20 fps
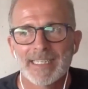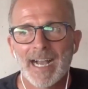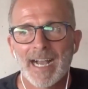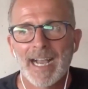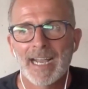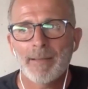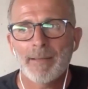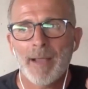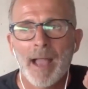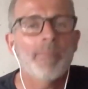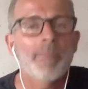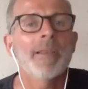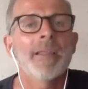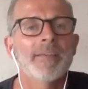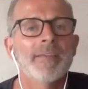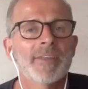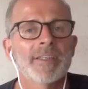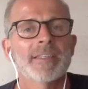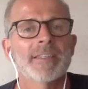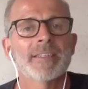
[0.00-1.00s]
I
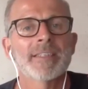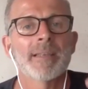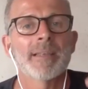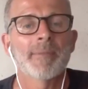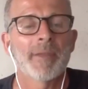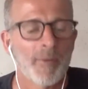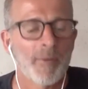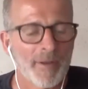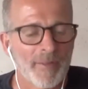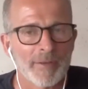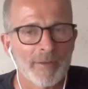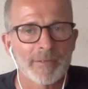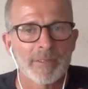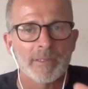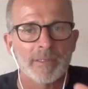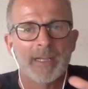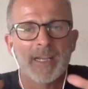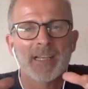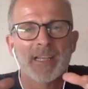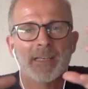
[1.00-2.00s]
believe this is going to be one of those
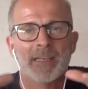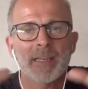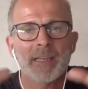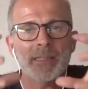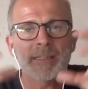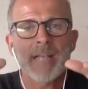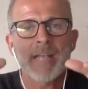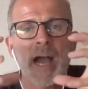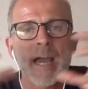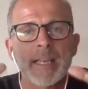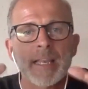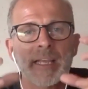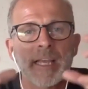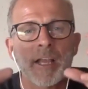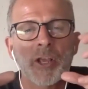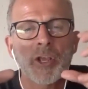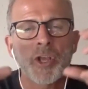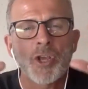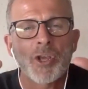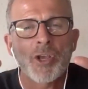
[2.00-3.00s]
little tiny
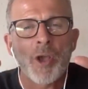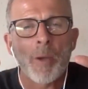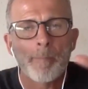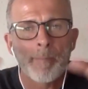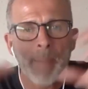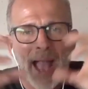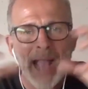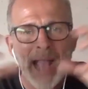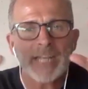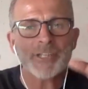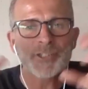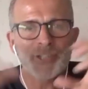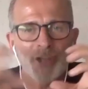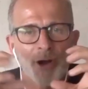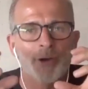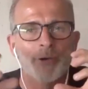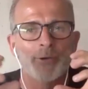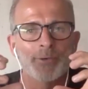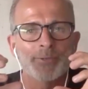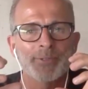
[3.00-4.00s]
compact
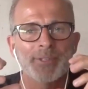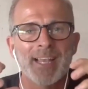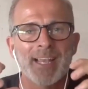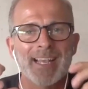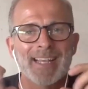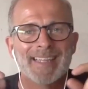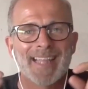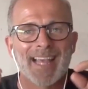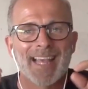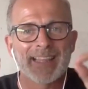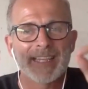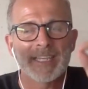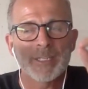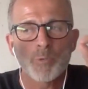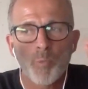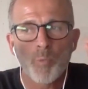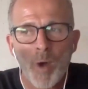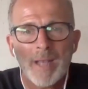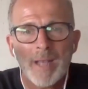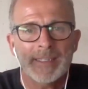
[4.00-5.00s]
shows that this
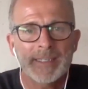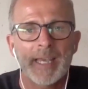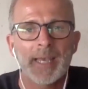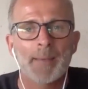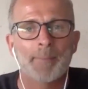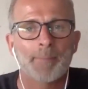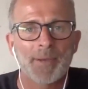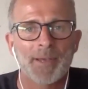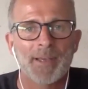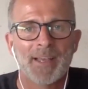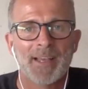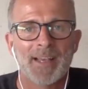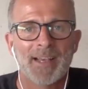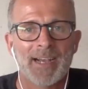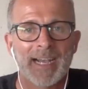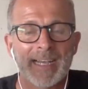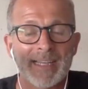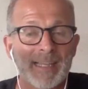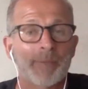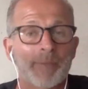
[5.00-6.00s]
one tip
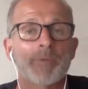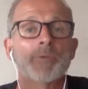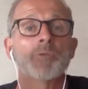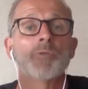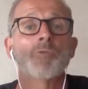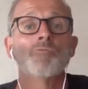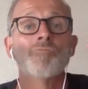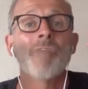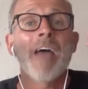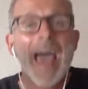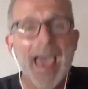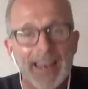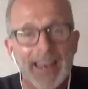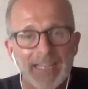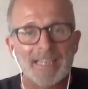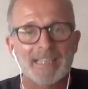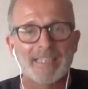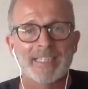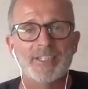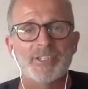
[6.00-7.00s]
I think will
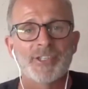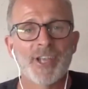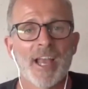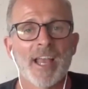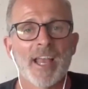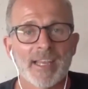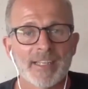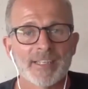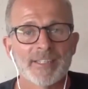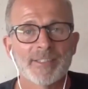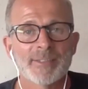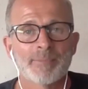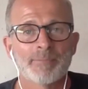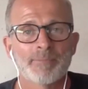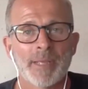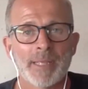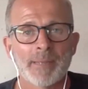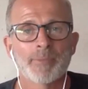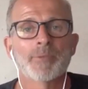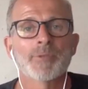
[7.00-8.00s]
radically change
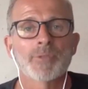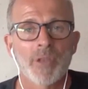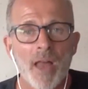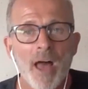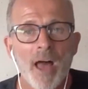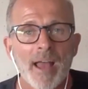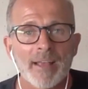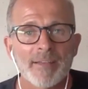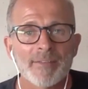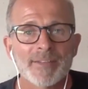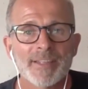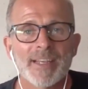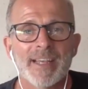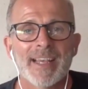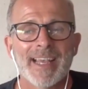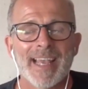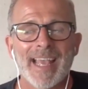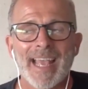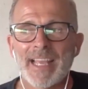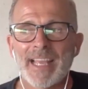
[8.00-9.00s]
people's lives.
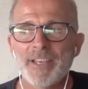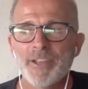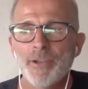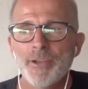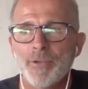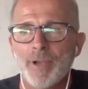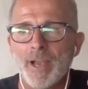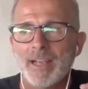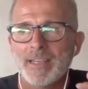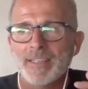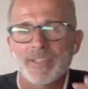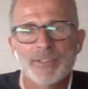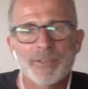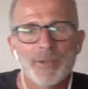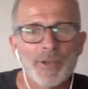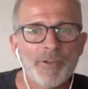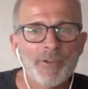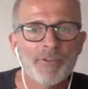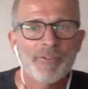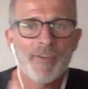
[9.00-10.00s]
And you guys
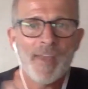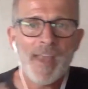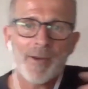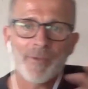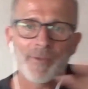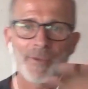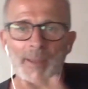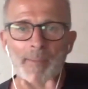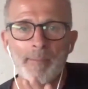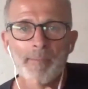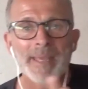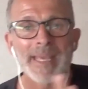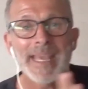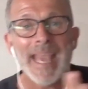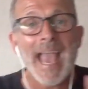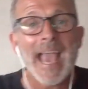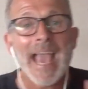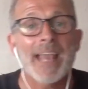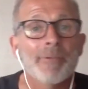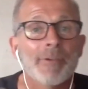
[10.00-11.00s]
sort of found it
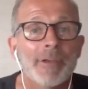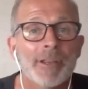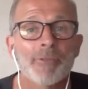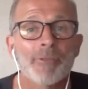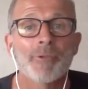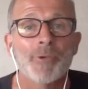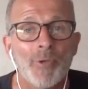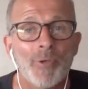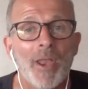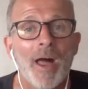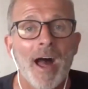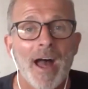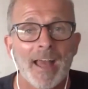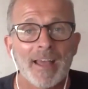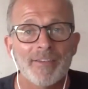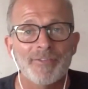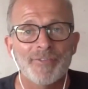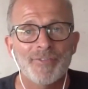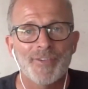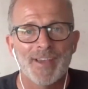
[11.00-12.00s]
meandering through
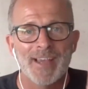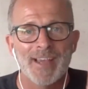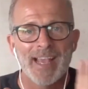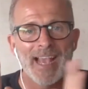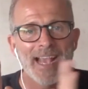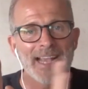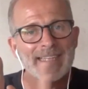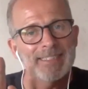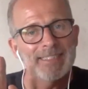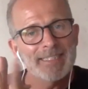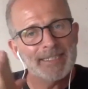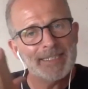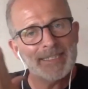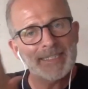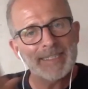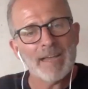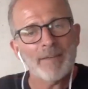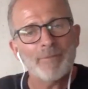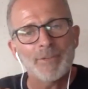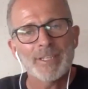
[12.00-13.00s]
life and
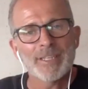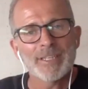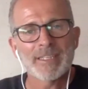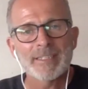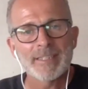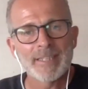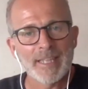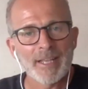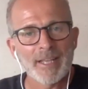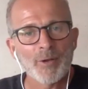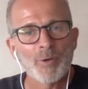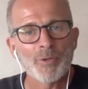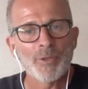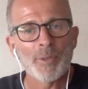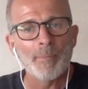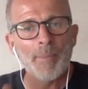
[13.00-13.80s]
discovered this thing called the